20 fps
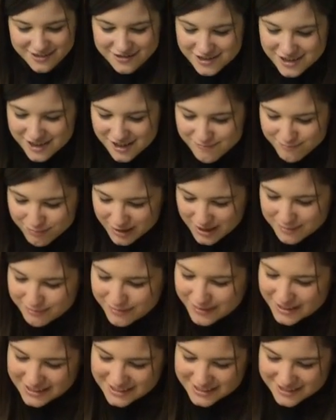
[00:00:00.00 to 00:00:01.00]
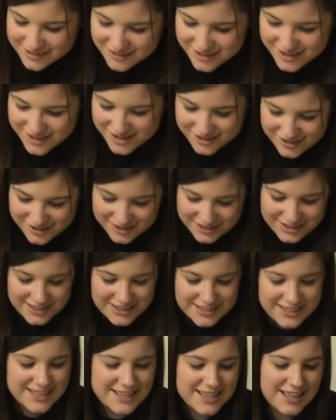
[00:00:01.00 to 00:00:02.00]
You love BarkBox, don't you?
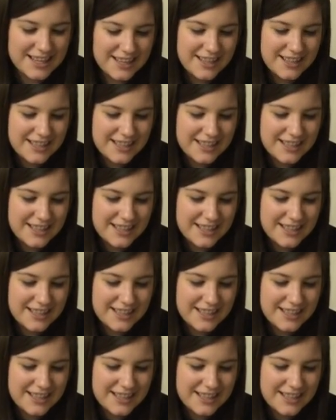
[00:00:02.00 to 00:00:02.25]
Yeah.